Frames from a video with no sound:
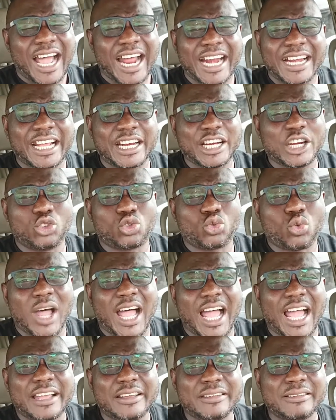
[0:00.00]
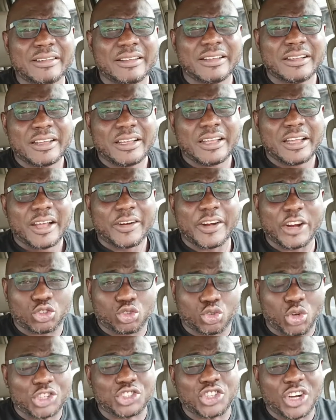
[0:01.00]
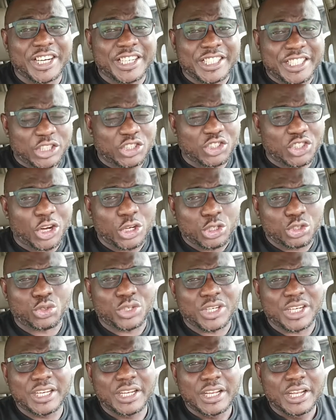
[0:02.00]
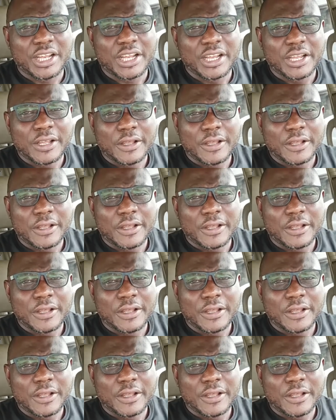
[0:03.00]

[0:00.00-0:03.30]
And that is why restructuring this country